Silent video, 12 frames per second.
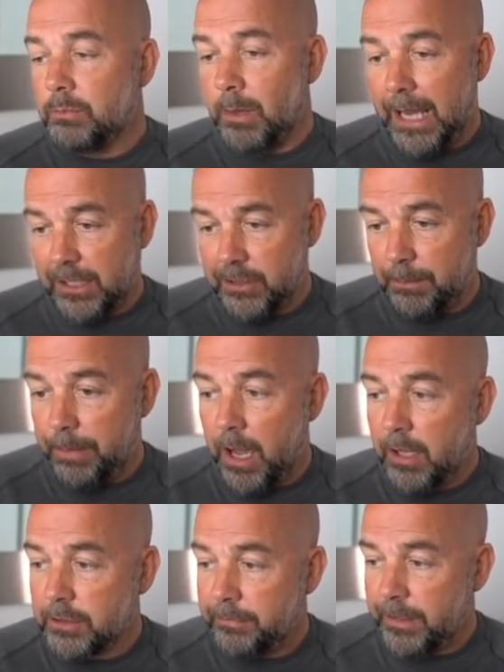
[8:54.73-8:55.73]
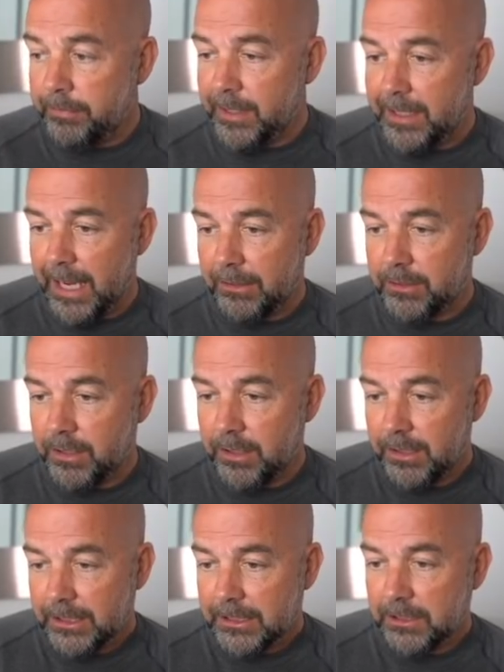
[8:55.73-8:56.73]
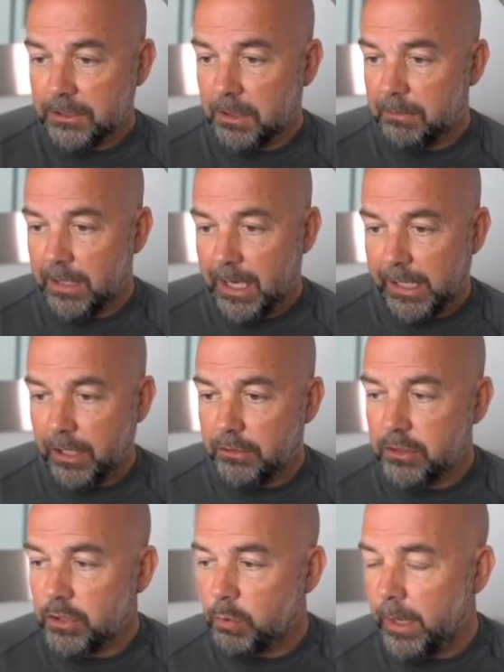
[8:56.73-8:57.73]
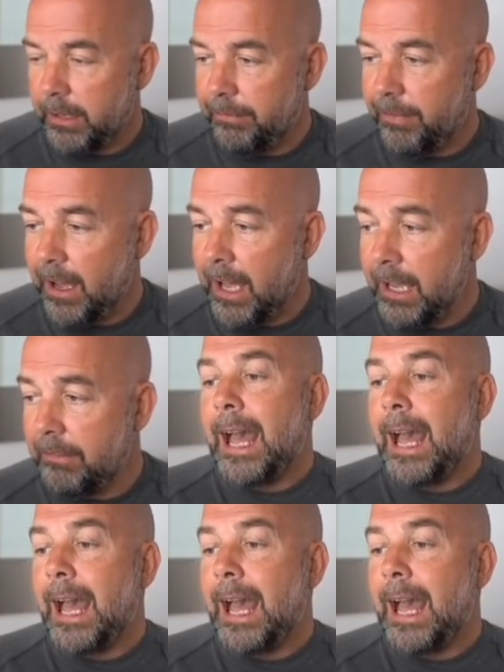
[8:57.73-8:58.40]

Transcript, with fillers: well, actually past fifty, down to something like one hundred twenty-five.